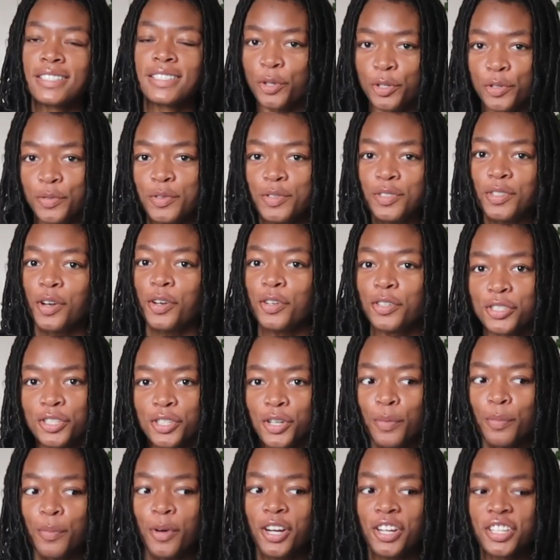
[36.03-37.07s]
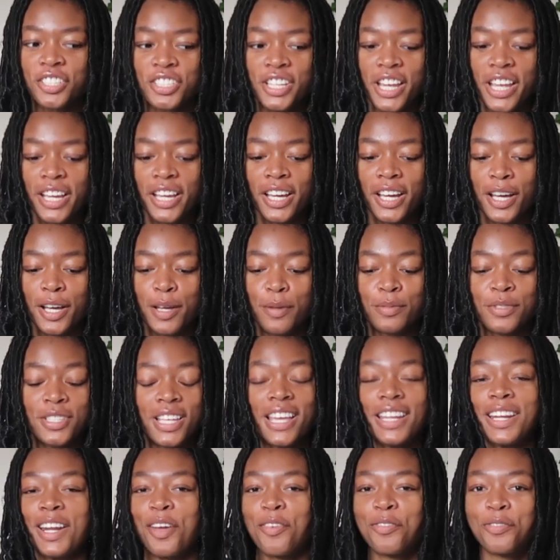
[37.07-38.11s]
which was also Marc Jacobs
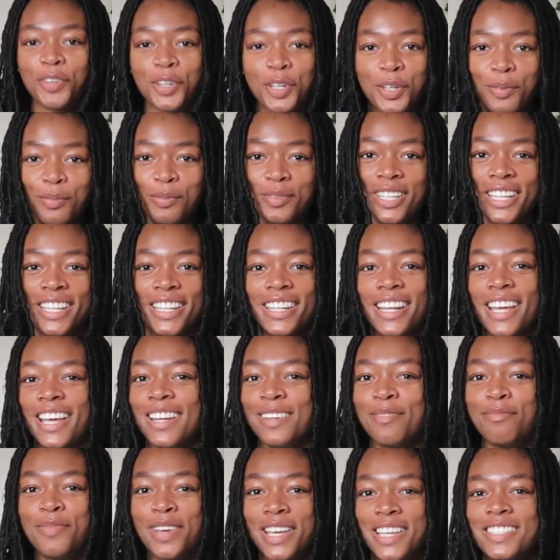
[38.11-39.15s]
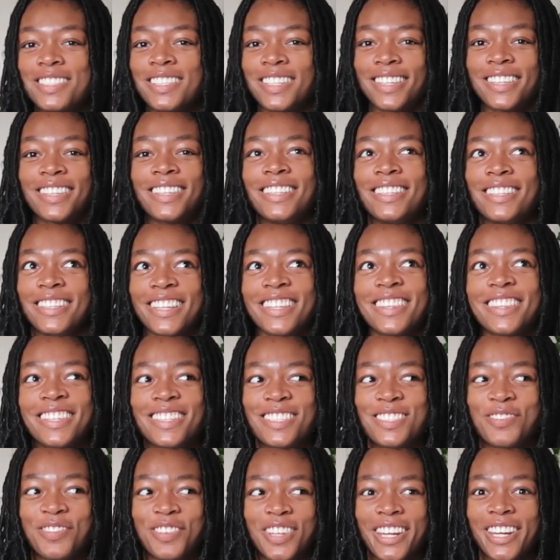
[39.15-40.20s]
and I filmed it and basically did
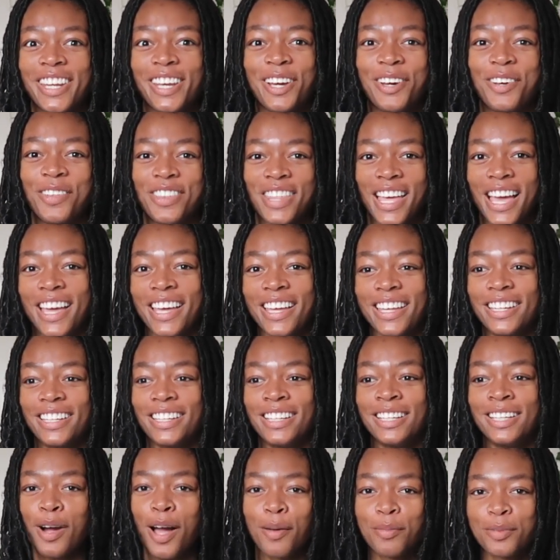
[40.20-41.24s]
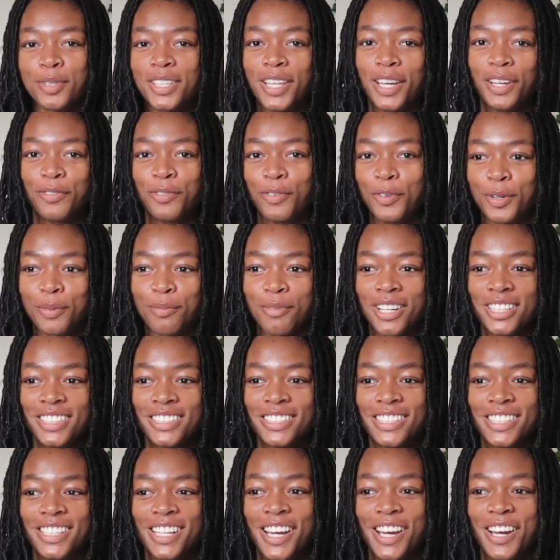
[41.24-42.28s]
this video then, probably like four months
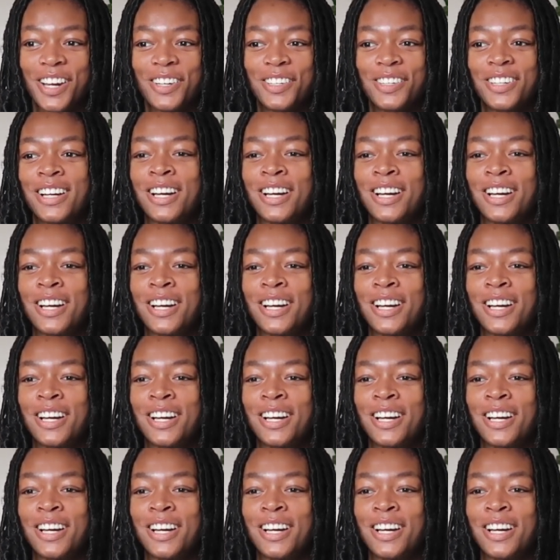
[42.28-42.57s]
ago,